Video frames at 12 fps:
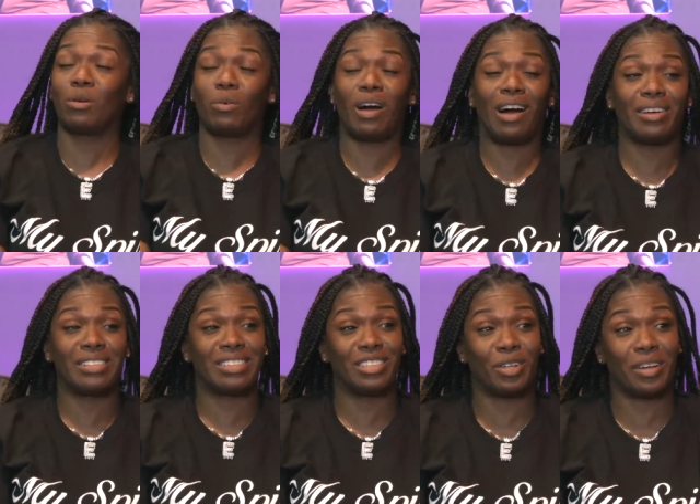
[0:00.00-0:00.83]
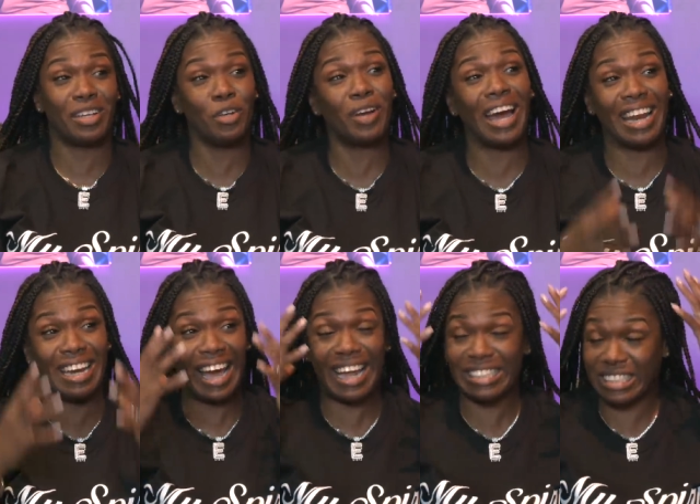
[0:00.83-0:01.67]
something with all this in your head. You
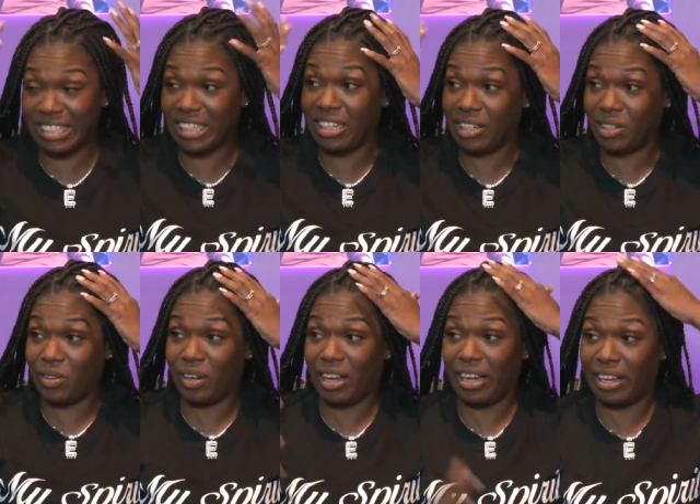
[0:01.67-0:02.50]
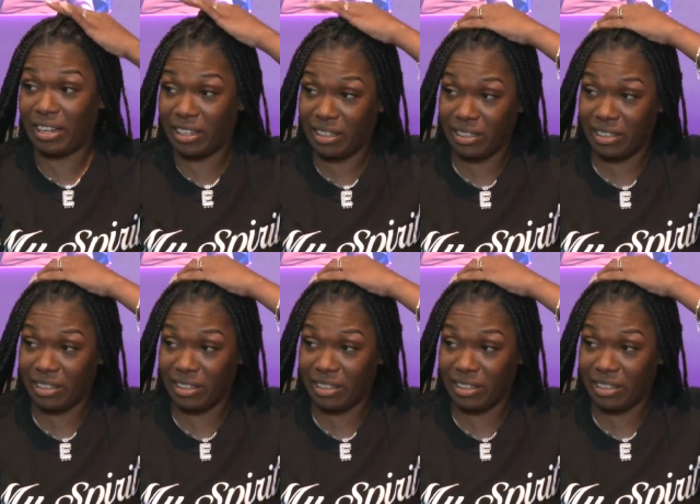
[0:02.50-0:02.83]
got a lot of shit in uh, your head.